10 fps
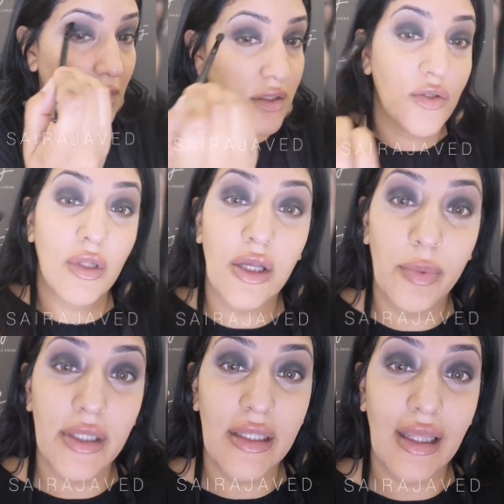So a little
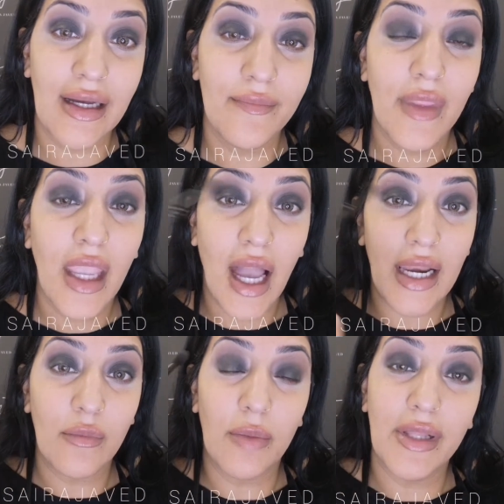bit like that, and
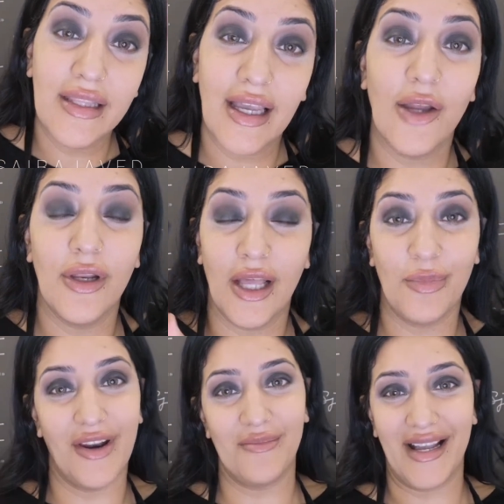I'm going to blend that out and I'll
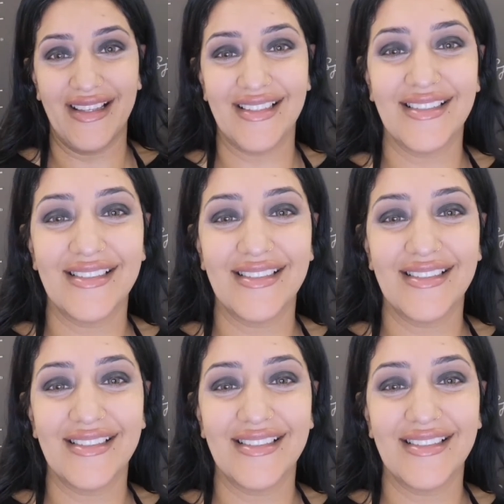be right back.